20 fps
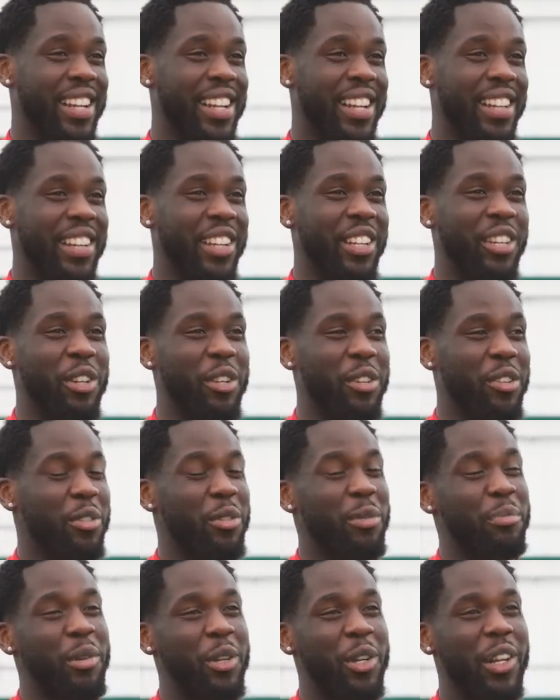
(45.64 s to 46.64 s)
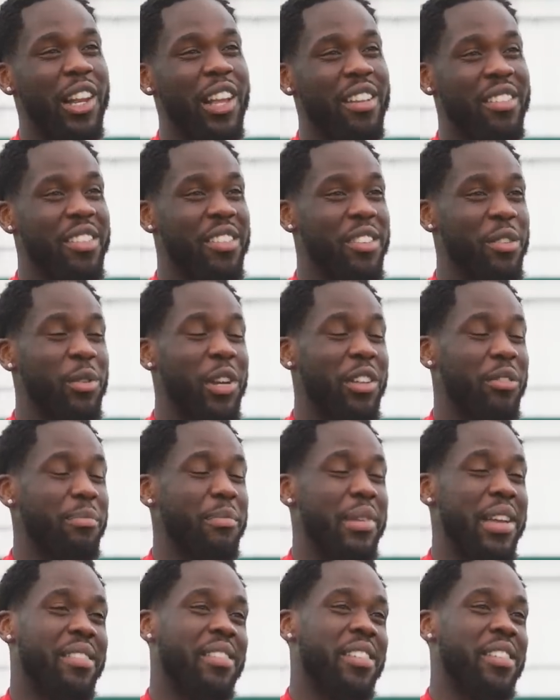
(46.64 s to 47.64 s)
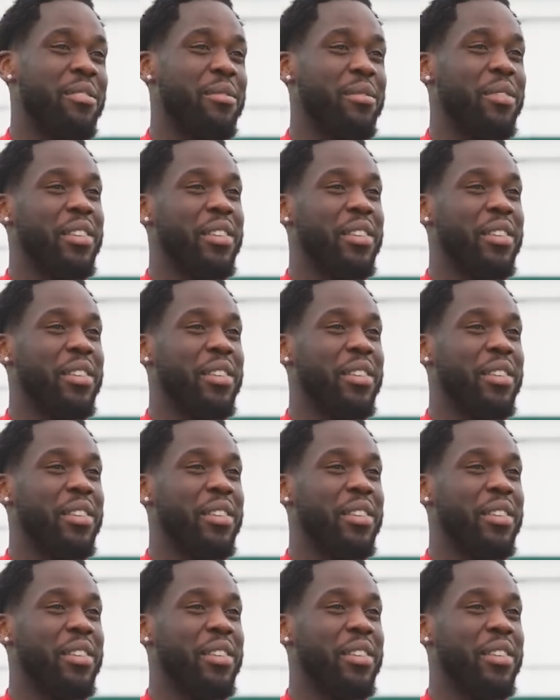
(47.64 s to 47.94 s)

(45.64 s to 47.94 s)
I think the support last season was massive.